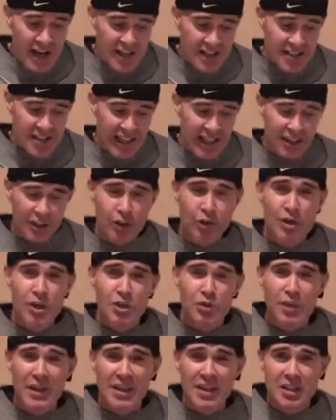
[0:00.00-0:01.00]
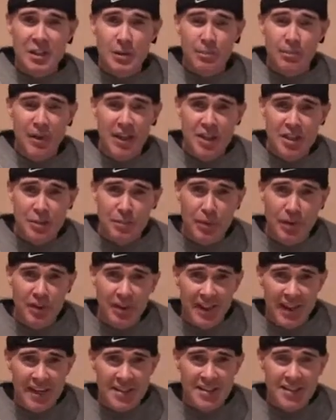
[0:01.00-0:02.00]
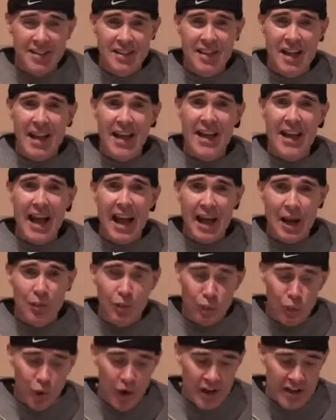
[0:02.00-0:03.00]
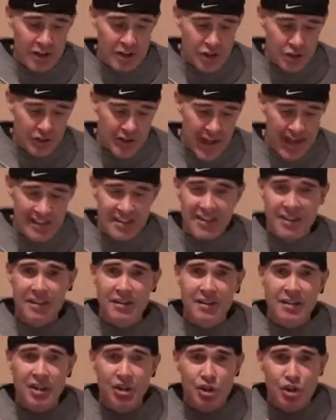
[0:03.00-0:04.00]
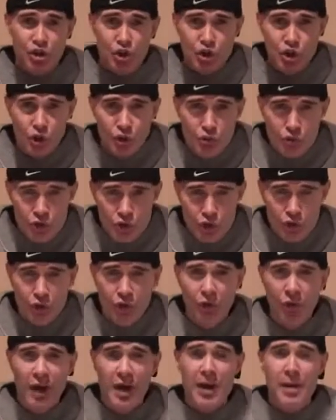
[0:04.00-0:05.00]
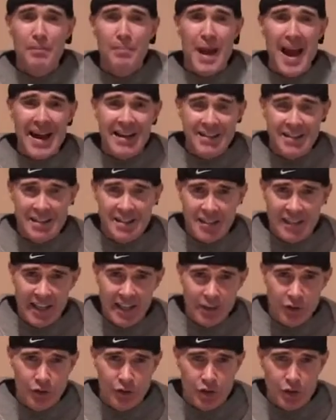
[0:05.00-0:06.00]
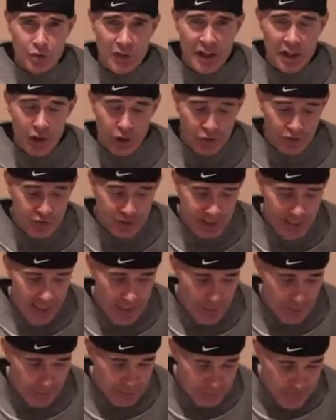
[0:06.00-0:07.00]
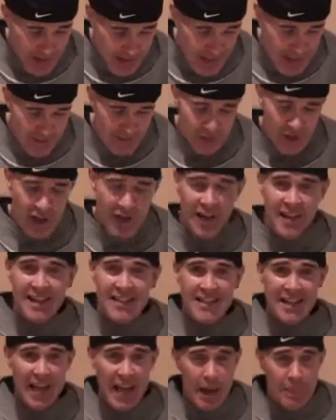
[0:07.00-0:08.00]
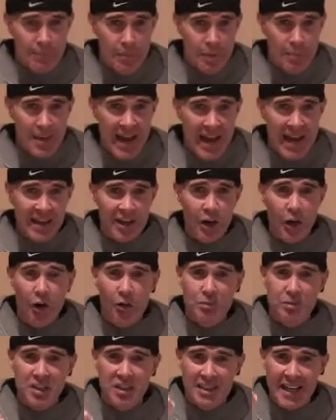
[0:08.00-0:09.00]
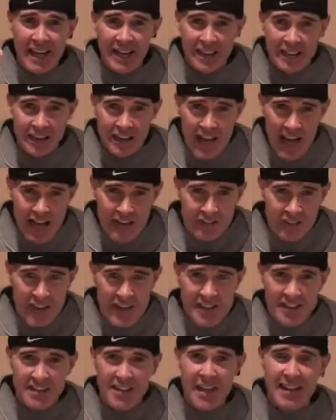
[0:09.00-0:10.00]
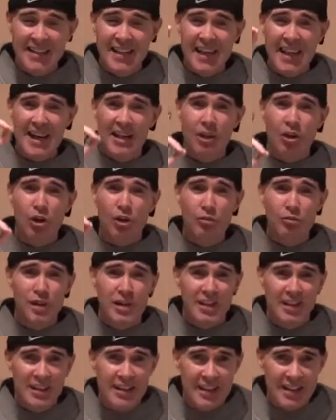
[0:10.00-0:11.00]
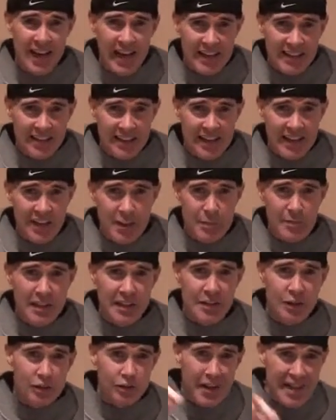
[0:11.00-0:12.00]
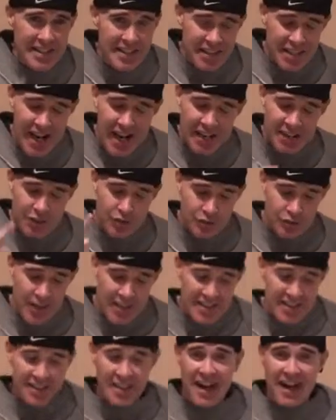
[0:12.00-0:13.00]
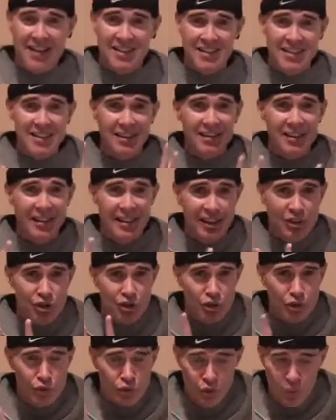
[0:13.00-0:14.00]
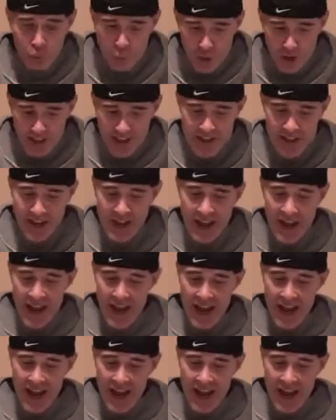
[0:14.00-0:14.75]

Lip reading: St. Louis went into Pittsburgh yesterday and won, so that series is 2-2. Back to St. Louis we go for Game 5. Tampa Bay at home stayed alive last night. They got a home run in the 9th inning to beat the Red Sox. Red Sox still lead 2-1.